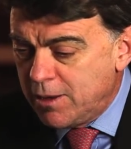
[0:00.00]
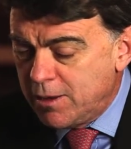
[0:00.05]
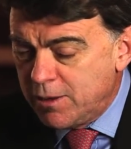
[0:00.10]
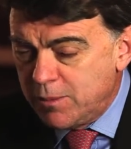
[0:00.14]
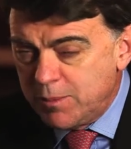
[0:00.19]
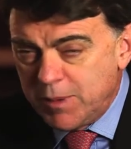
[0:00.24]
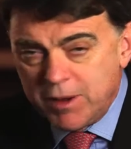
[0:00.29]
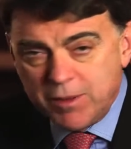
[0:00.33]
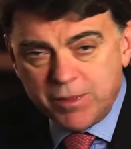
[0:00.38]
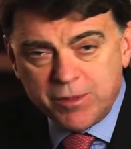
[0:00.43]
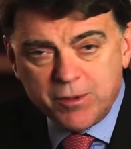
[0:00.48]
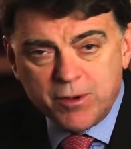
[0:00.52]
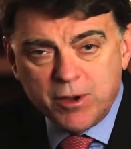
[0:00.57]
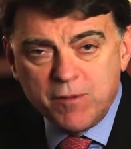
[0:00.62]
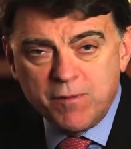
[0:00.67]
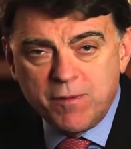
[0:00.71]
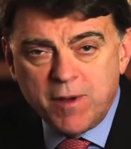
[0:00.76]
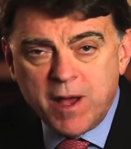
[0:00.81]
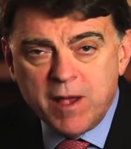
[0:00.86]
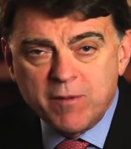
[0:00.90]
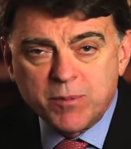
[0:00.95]
About
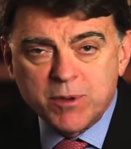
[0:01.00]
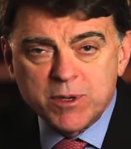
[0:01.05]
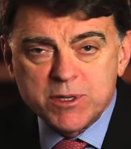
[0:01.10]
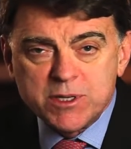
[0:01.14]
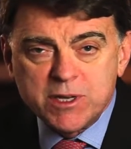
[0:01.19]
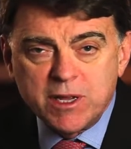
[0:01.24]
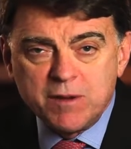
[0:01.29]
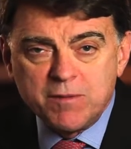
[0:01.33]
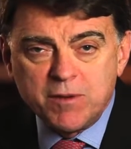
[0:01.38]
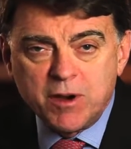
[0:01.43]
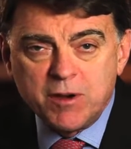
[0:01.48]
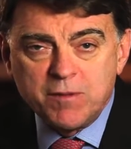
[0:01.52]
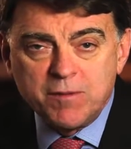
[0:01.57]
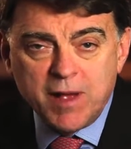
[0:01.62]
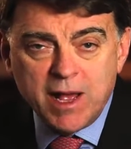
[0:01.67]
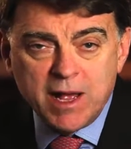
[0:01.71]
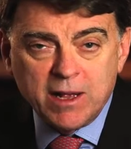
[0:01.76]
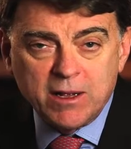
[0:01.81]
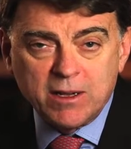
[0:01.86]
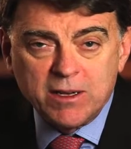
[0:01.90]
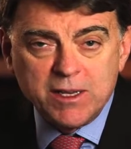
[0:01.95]
35% of our
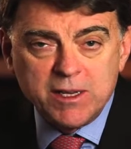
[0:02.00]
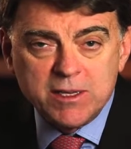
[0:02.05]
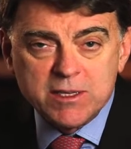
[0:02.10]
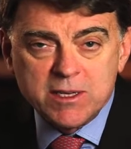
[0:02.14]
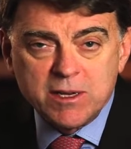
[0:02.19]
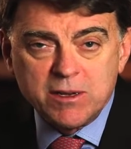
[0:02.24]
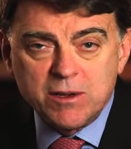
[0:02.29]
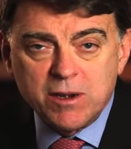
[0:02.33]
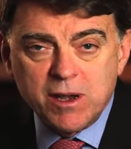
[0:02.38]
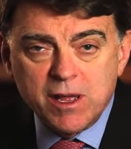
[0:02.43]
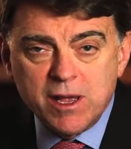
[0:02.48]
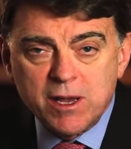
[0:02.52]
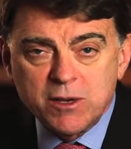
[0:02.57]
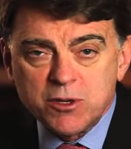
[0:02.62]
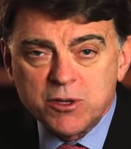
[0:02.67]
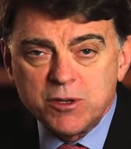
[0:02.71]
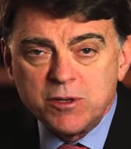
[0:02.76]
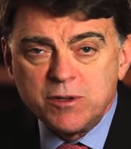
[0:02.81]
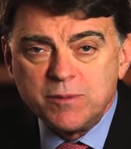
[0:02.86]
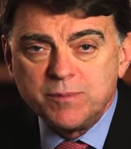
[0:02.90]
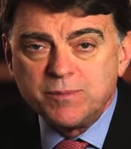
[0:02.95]
faculty is
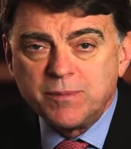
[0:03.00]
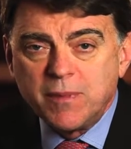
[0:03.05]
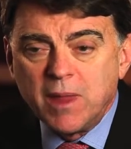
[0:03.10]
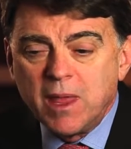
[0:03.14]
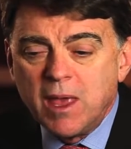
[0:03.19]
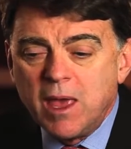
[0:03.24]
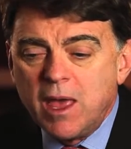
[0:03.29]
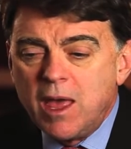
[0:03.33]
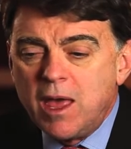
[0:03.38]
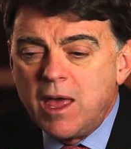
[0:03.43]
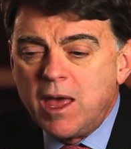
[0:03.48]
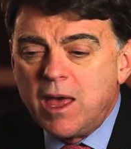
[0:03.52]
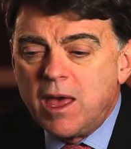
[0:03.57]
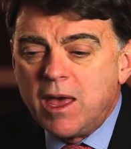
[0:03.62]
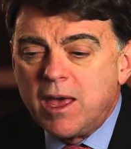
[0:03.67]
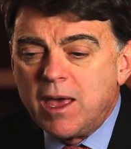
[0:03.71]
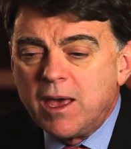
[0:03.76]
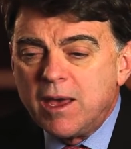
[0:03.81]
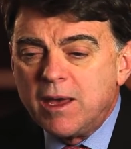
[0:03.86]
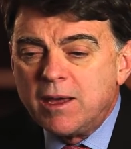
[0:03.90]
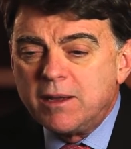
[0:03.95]
international,
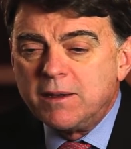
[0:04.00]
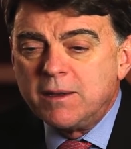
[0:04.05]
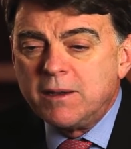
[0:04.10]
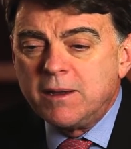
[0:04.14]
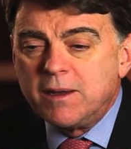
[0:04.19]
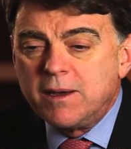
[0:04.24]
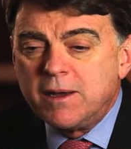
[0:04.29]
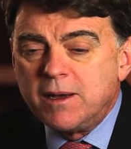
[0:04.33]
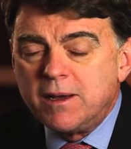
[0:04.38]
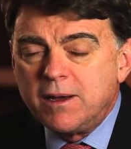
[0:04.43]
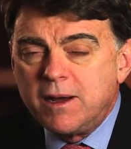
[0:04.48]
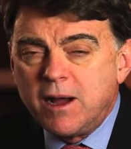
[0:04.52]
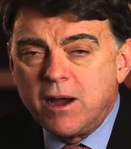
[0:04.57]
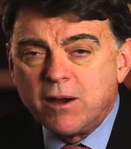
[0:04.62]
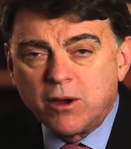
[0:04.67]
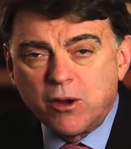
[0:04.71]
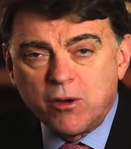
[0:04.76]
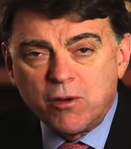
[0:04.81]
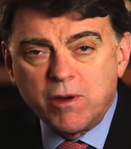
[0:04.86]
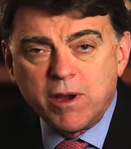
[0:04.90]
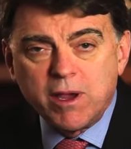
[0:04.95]
and our
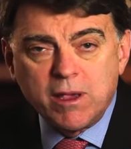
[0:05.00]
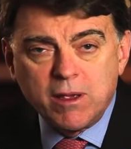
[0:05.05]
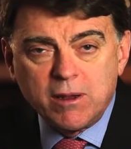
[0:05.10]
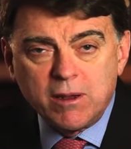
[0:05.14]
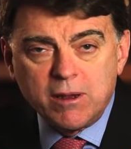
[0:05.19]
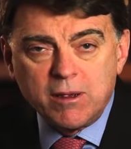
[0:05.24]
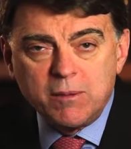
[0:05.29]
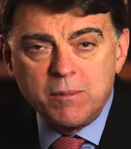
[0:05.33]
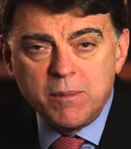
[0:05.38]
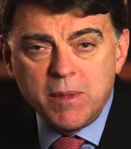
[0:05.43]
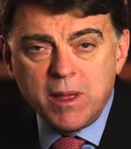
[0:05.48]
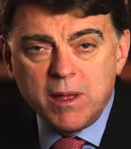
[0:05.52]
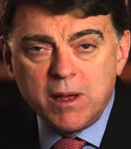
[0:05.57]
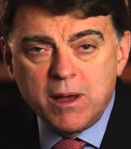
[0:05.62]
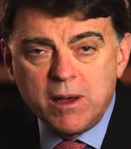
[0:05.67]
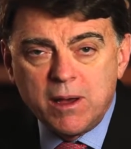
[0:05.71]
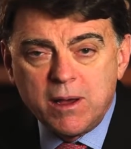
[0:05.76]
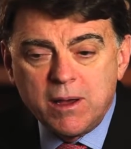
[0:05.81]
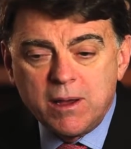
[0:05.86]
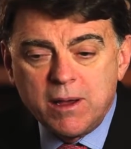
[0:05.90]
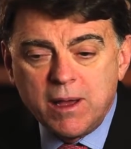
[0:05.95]
curriculum
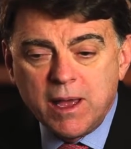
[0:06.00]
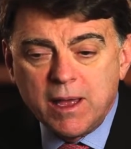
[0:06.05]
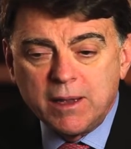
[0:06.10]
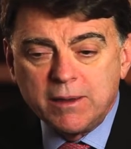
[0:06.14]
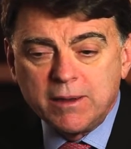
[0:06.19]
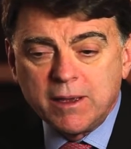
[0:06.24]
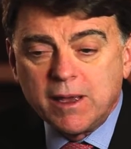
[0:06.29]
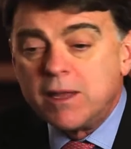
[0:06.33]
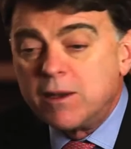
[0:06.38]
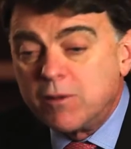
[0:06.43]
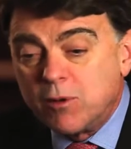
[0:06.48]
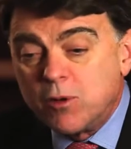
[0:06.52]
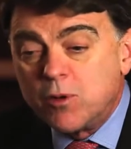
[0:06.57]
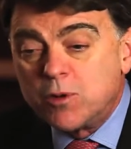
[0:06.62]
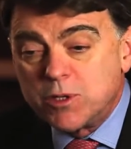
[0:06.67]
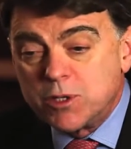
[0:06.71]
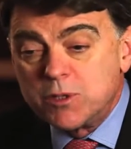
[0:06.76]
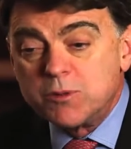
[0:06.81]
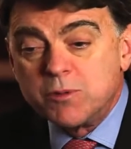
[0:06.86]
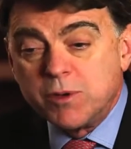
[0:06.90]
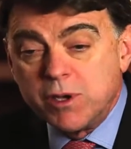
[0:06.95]
and the kind of
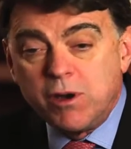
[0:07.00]
courses we